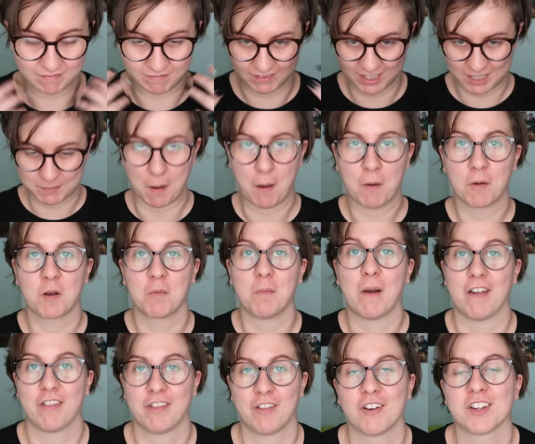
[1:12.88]
spoken
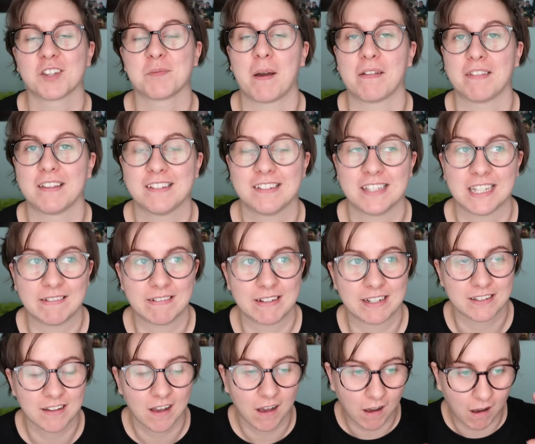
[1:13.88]
my thoughts about this
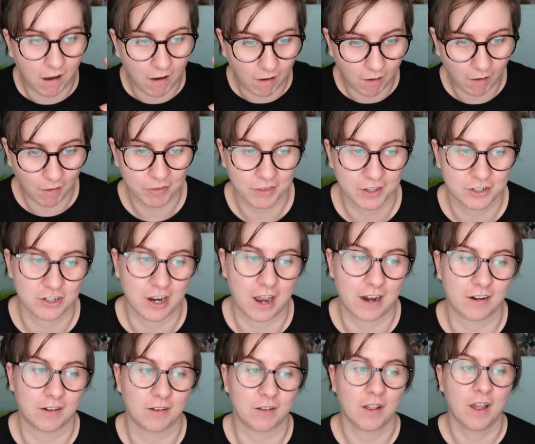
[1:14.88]
series on the
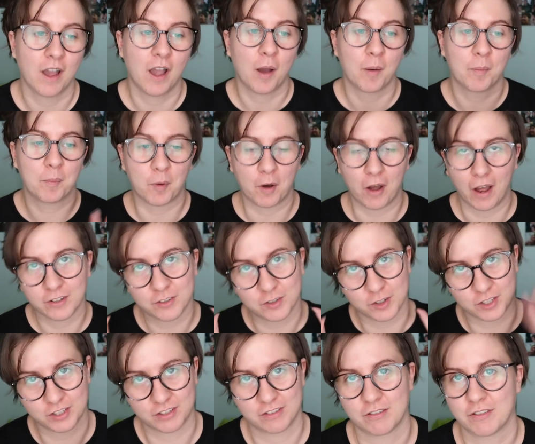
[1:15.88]
channel, but
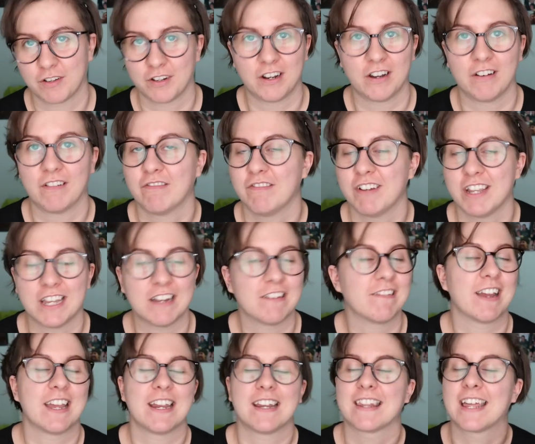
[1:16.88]
just gonna
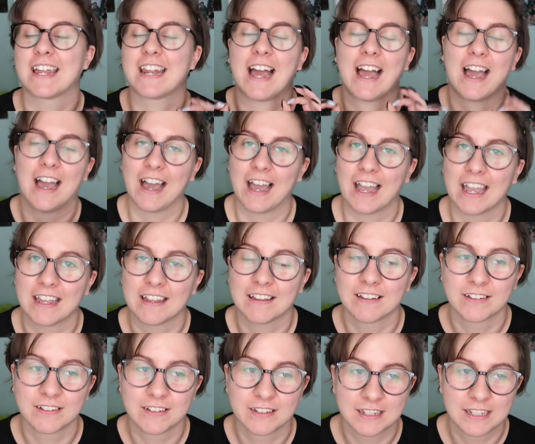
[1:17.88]
reiterate that I
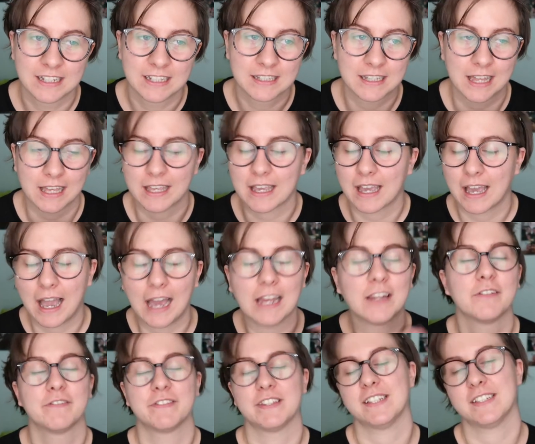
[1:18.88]

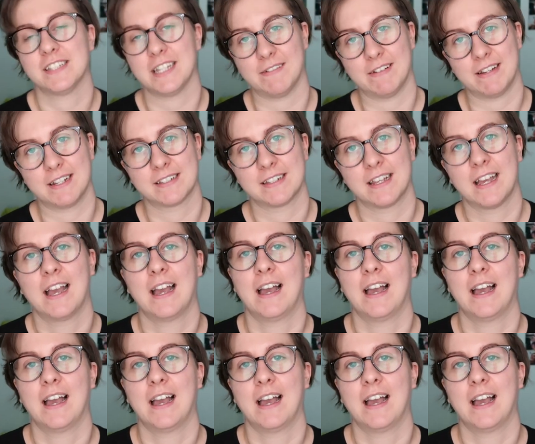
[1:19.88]
love this series.